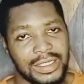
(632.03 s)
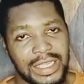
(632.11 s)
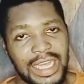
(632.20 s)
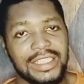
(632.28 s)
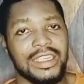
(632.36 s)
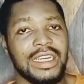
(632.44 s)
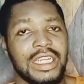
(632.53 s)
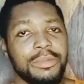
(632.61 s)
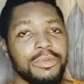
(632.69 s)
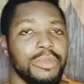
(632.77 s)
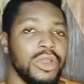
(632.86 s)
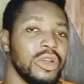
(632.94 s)
that clip
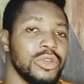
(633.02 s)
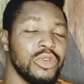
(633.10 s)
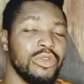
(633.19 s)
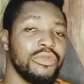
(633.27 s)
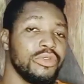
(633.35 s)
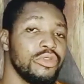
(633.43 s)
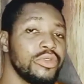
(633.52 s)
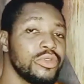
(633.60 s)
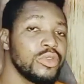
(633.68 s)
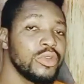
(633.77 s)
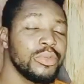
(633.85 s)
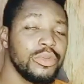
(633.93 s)
because of
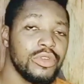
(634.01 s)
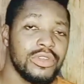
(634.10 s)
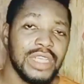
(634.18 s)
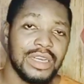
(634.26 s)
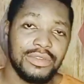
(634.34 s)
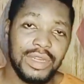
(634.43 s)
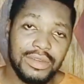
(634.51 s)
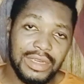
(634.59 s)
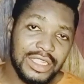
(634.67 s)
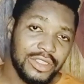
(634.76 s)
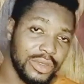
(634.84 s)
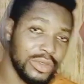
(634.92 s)
YouTube rules and
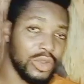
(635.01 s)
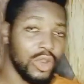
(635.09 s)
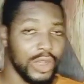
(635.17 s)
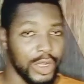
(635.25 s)
regulations,